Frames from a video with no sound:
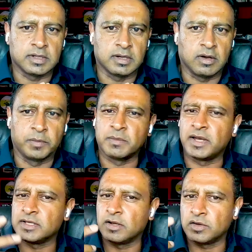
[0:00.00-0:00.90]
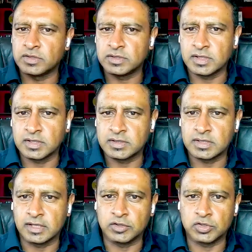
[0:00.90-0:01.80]
optimizing logistics
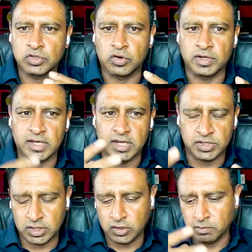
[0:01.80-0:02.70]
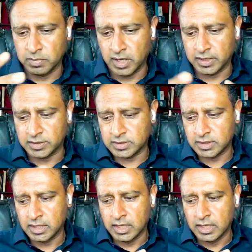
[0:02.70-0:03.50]
and ensuring ESG compliance.